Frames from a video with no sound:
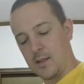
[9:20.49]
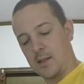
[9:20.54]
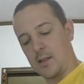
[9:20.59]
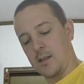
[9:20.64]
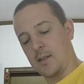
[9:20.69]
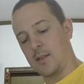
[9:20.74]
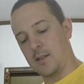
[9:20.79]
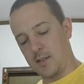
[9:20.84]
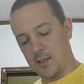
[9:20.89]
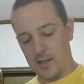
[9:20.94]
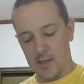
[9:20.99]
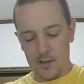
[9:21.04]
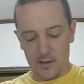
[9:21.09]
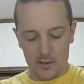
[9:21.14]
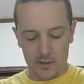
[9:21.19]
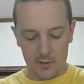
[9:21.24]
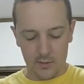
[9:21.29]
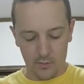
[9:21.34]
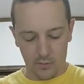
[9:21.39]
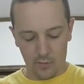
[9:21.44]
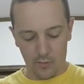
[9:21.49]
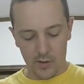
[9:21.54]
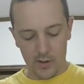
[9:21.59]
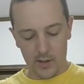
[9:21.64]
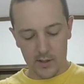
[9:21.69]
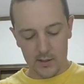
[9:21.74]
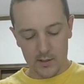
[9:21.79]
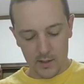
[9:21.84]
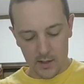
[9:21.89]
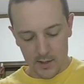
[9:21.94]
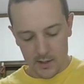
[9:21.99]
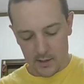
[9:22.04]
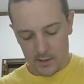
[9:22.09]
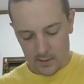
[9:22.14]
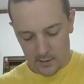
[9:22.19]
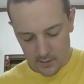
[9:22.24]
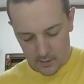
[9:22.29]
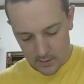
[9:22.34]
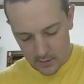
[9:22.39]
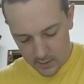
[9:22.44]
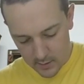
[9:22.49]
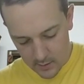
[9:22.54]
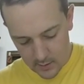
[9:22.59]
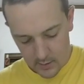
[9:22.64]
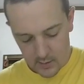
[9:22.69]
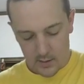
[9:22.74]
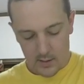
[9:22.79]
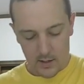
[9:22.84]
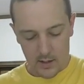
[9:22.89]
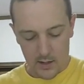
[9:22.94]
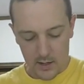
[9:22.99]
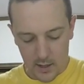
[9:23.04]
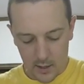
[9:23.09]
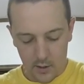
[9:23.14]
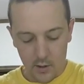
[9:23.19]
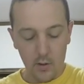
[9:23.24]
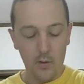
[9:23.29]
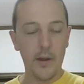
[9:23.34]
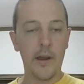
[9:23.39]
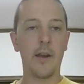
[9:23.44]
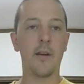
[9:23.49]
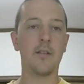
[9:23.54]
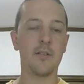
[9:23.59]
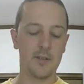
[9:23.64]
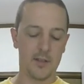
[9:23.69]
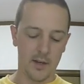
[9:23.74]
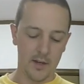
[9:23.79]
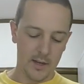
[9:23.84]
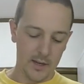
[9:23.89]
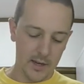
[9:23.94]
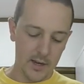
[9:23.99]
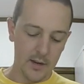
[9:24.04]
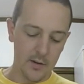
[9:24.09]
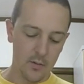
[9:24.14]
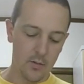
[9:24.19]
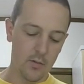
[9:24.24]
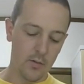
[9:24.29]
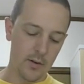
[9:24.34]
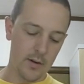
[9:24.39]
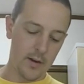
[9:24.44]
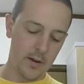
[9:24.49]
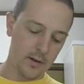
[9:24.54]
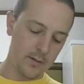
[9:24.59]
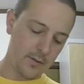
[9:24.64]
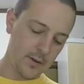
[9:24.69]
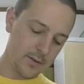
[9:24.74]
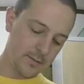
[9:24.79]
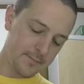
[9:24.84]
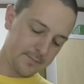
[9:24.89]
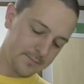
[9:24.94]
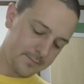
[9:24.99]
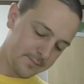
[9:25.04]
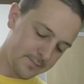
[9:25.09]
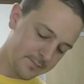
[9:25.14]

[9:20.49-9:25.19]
the seal is really tight and no air is getting in or out of it.